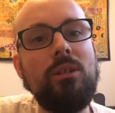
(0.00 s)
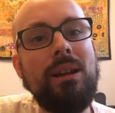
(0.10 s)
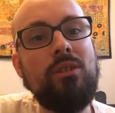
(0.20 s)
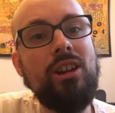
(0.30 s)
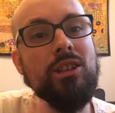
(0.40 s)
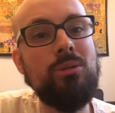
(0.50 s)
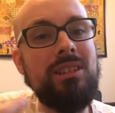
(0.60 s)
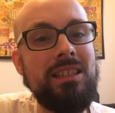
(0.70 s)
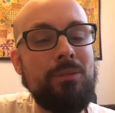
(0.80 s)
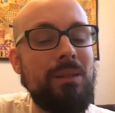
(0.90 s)
But I've got into a
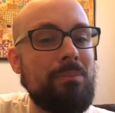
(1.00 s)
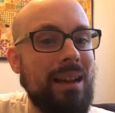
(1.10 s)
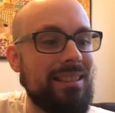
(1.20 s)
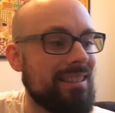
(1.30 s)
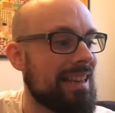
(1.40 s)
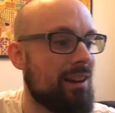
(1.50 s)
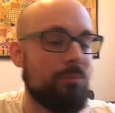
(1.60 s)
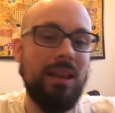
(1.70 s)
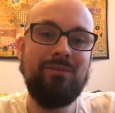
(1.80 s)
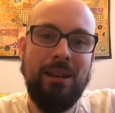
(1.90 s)
disciplined pattern now. I
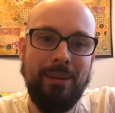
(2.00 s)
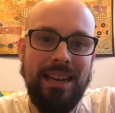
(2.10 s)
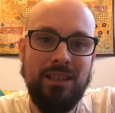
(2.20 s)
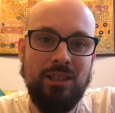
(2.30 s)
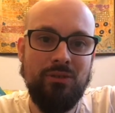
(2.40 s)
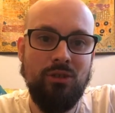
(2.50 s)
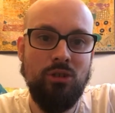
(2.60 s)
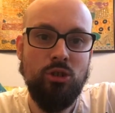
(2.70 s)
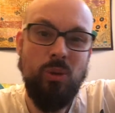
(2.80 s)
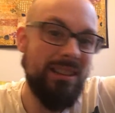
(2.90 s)
play Rayman Legends
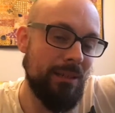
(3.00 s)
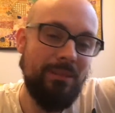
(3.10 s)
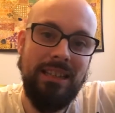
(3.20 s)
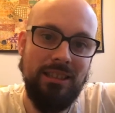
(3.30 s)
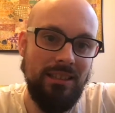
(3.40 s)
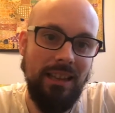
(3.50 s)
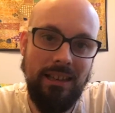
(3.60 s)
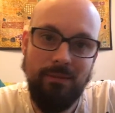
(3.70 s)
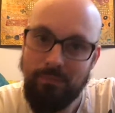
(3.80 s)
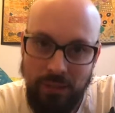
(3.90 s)
for 20 minutes a
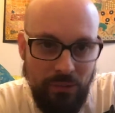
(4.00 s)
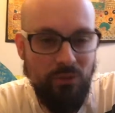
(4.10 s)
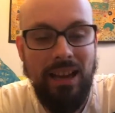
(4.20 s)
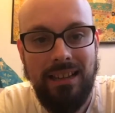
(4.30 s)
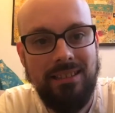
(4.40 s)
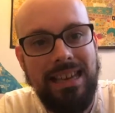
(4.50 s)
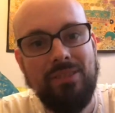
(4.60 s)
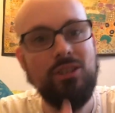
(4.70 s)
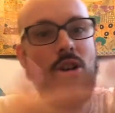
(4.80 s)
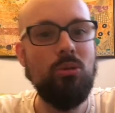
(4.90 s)
day, if that,
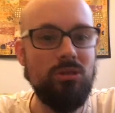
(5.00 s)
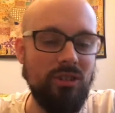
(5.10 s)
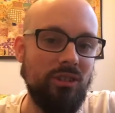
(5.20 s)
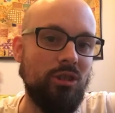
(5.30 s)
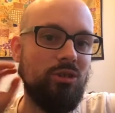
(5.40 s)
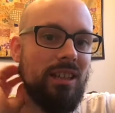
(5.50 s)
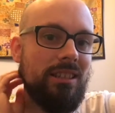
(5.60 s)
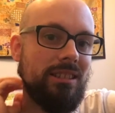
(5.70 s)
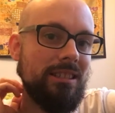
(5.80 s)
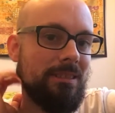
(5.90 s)
get the golds on the 2
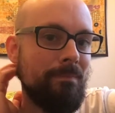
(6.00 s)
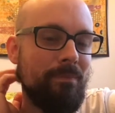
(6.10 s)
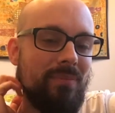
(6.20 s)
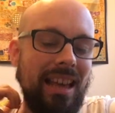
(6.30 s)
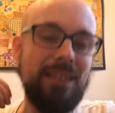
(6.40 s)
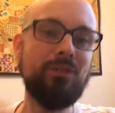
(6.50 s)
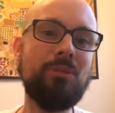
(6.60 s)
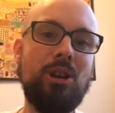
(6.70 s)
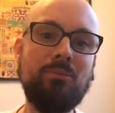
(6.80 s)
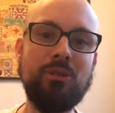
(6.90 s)
challenges, and it just
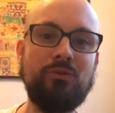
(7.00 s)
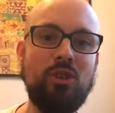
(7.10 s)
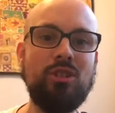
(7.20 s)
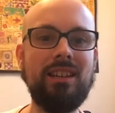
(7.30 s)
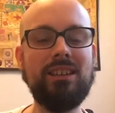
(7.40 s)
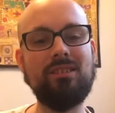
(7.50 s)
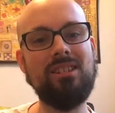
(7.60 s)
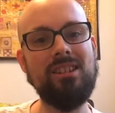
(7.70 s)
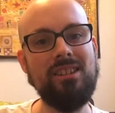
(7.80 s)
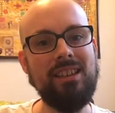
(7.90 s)
becomes a fun little
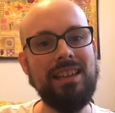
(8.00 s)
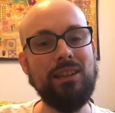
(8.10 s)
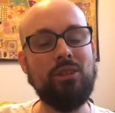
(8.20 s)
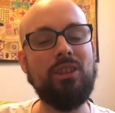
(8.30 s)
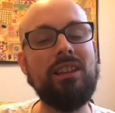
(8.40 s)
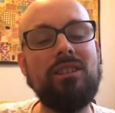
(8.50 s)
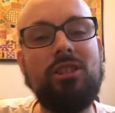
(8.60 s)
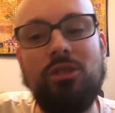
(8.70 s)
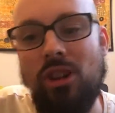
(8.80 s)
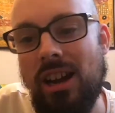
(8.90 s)
thing to
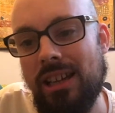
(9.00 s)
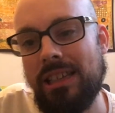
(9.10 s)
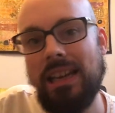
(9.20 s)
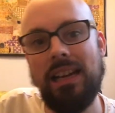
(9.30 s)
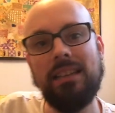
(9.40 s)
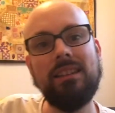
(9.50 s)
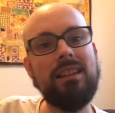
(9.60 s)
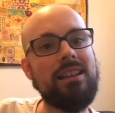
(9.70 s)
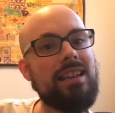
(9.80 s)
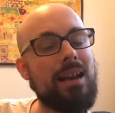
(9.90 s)
try. And
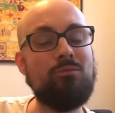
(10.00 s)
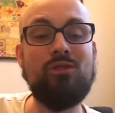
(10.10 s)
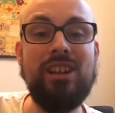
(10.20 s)
yeah, I'm